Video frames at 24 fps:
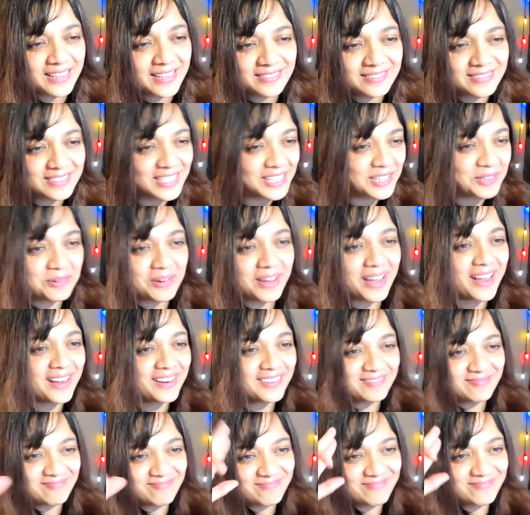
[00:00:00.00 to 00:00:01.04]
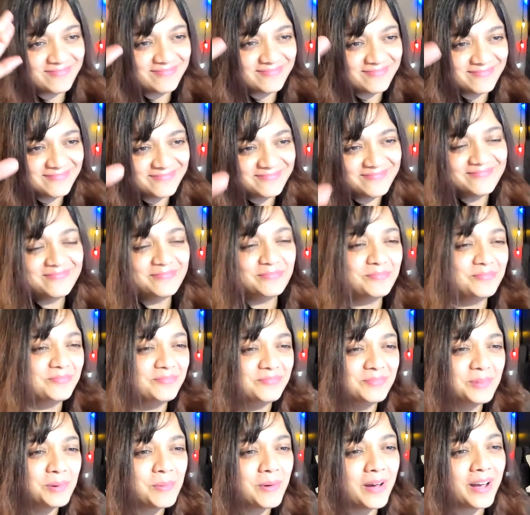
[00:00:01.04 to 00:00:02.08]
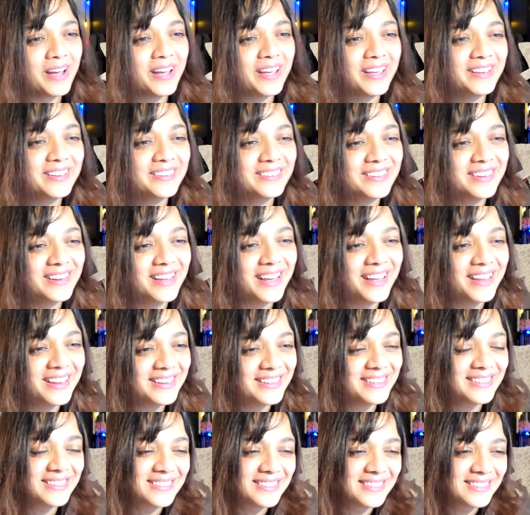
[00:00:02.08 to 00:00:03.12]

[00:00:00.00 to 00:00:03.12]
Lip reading: you again. Bye bye, good night.